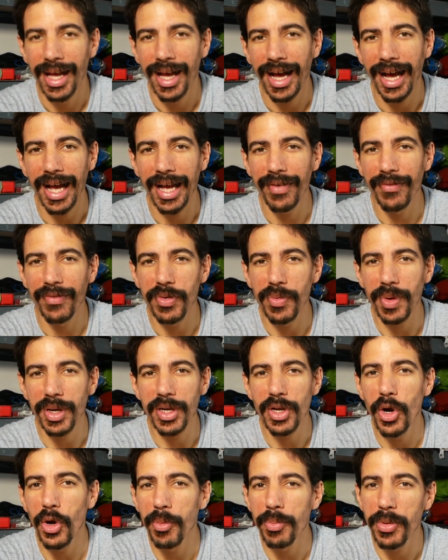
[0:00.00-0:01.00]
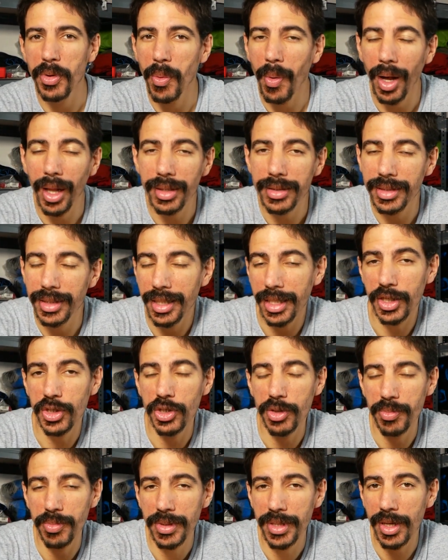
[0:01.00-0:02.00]
Hi everyone, hope you're well. Today
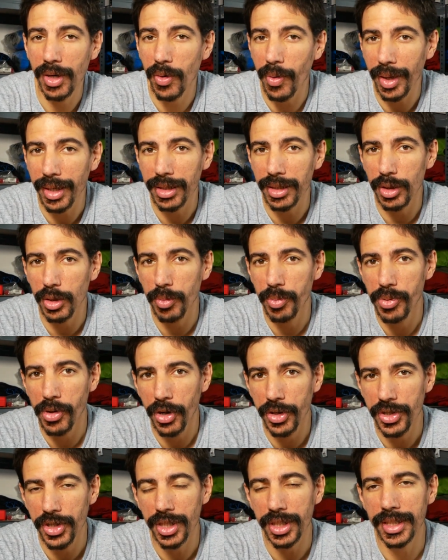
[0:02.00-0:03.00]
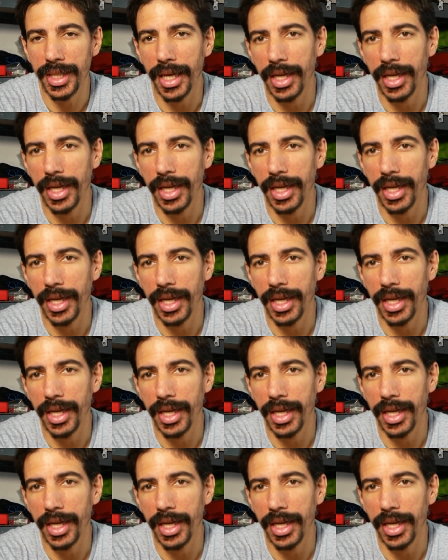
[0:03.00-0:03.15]
should be a quick little project.